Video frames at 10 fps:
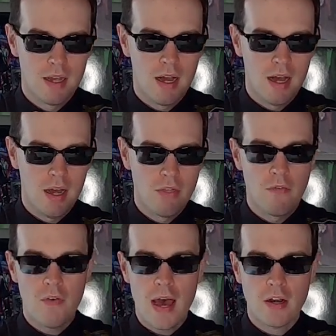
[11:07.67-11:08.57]
The
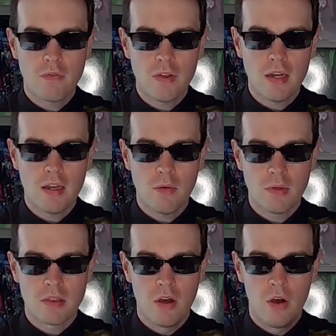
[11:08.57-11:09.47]
fatter Vita with
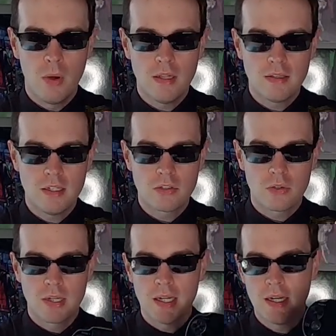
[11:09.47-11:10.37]
the OLED
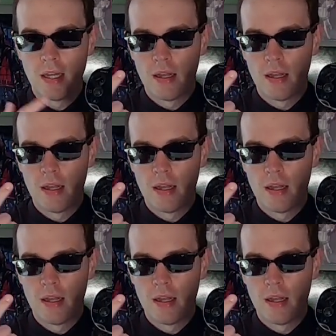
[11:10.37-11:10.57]
screen,